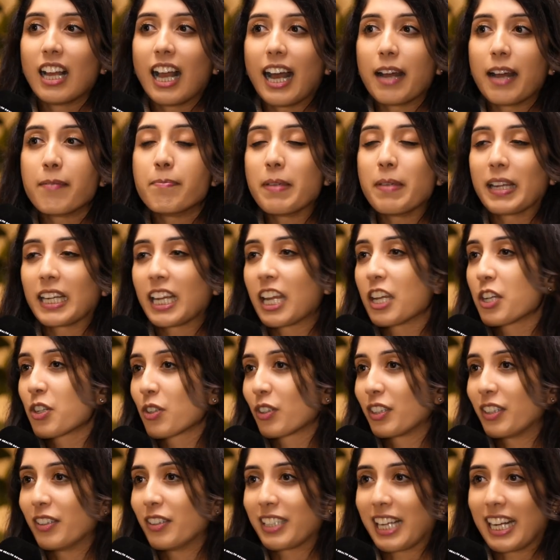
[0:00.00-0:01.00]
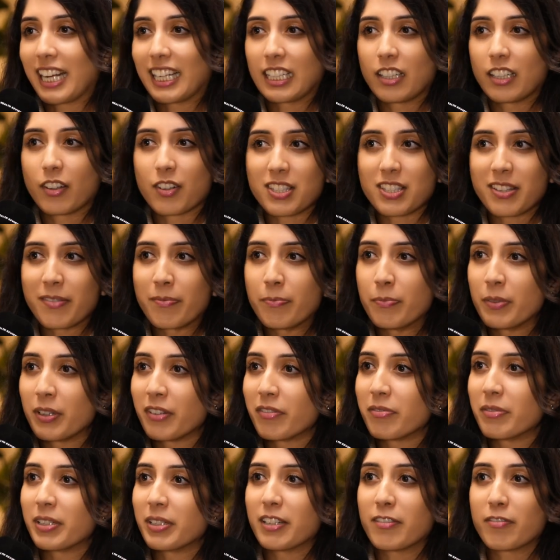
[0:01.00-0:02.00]
and making sure that you're getting lots of
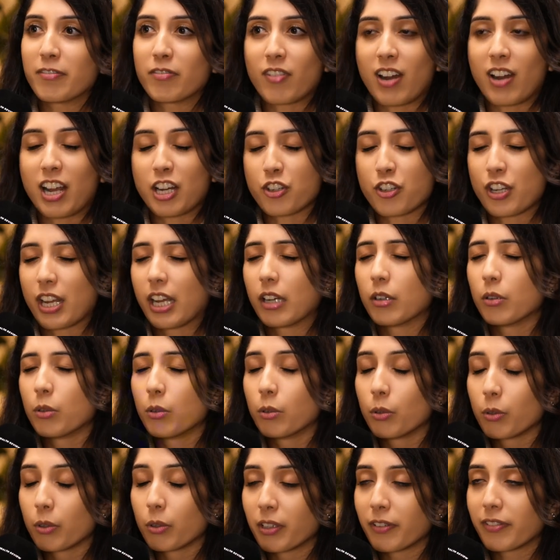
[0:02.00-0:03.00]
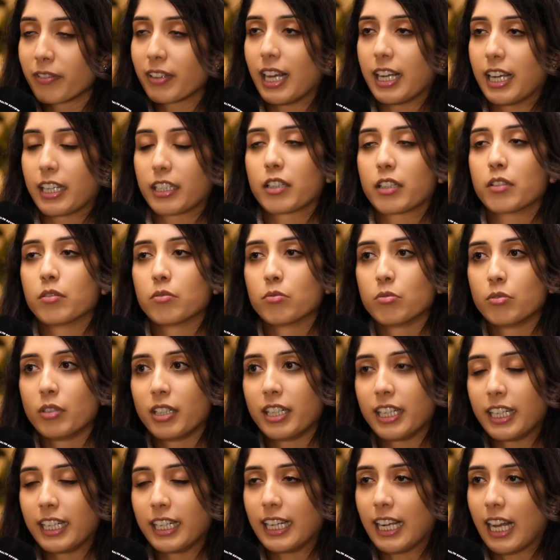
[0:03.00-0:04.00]
movement and fresh air. All of that can
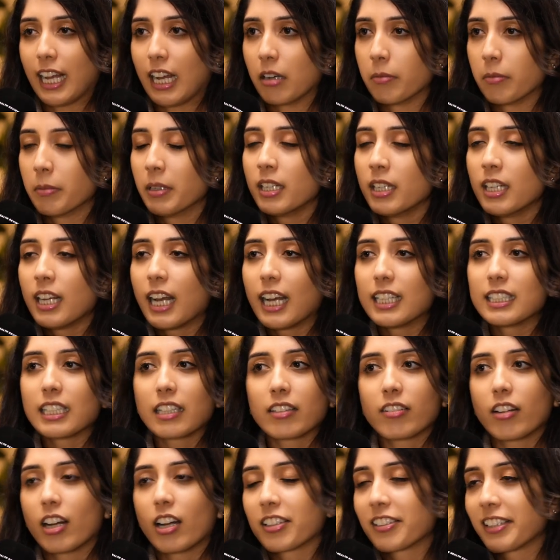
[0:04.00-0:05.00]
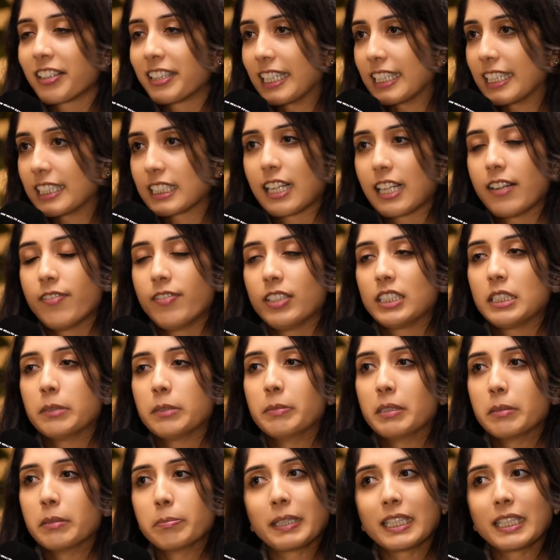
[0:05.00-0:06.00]
really help. And there are other things like
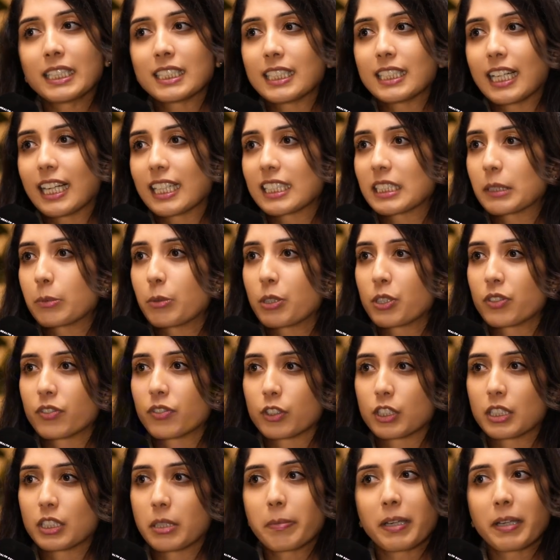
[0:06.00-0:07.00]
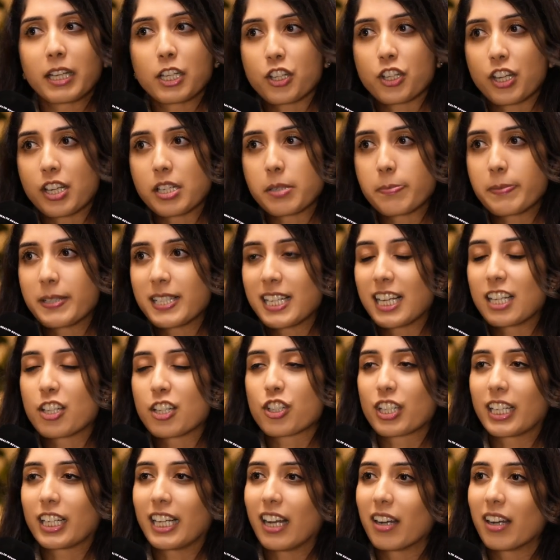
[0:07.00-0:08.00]
vitamin B6, which have also been shown to
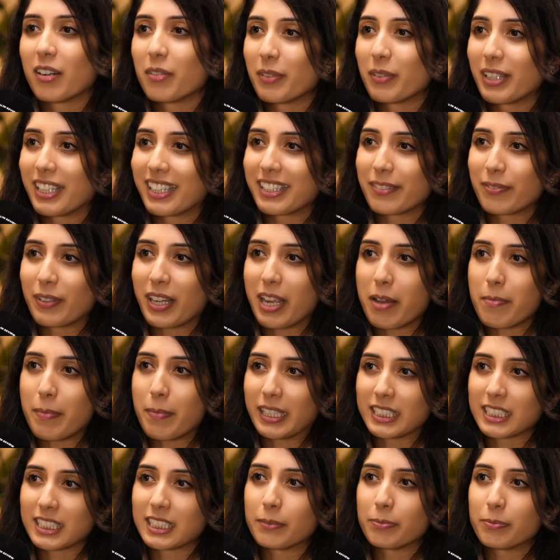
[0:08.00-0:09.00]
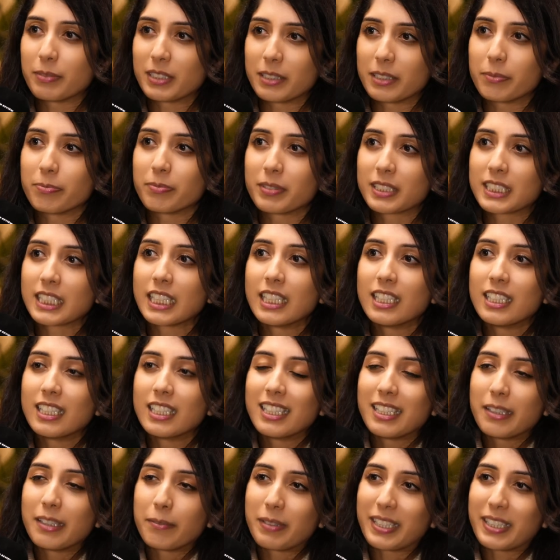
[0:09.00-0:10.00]
potentially help with PMS symptoms.
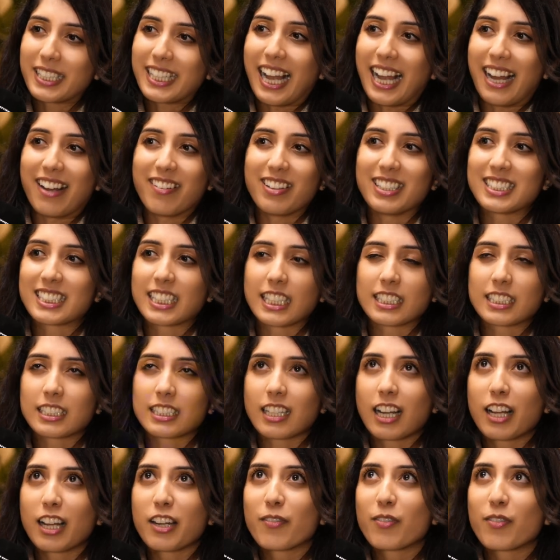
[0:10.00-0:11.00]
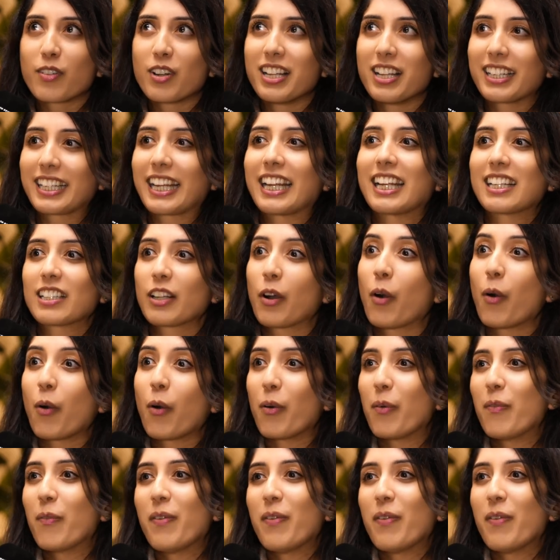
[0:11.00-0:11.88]
But yeah, it's kind of looking at the whole